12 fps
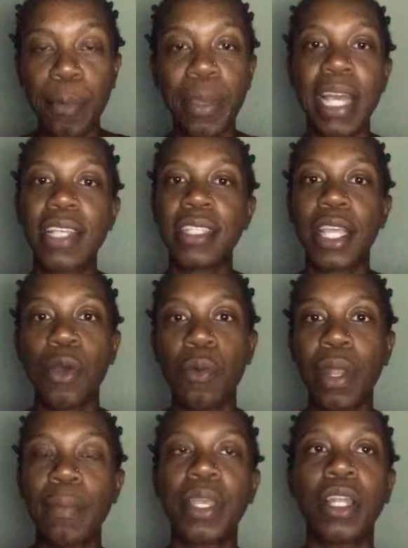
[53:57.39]
because they don't
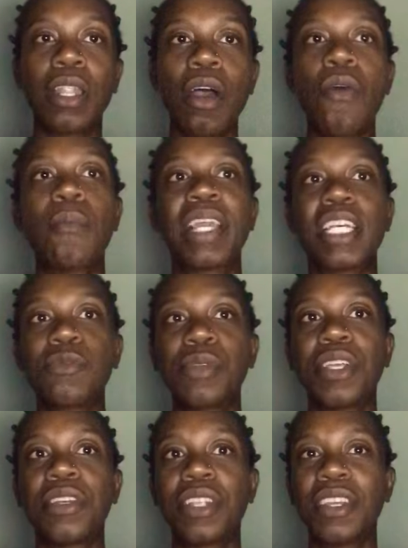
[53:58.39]
want to be alone, because when
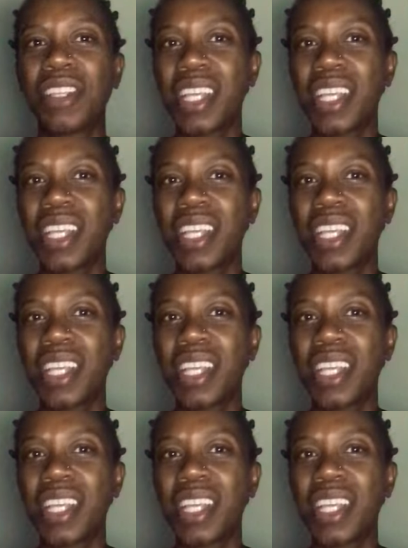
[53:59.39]
they're